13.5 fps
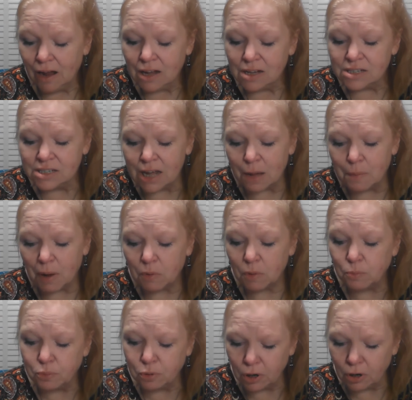Some I will
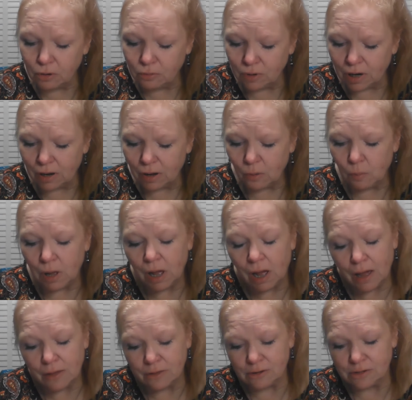prune, while
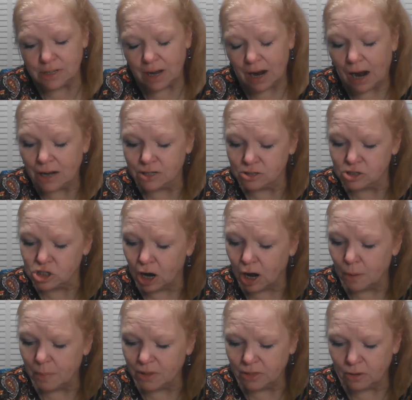others I shall
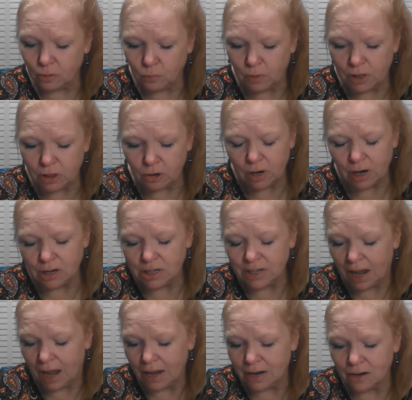chop at their withered,
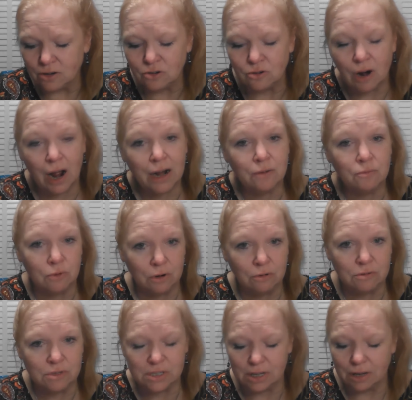dead, dried
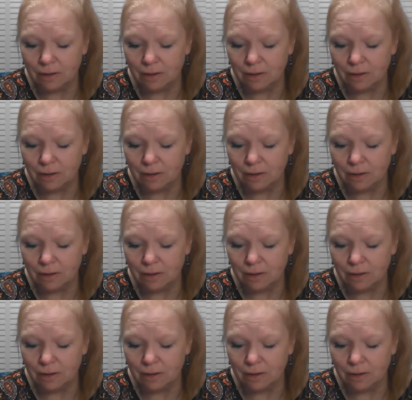roots.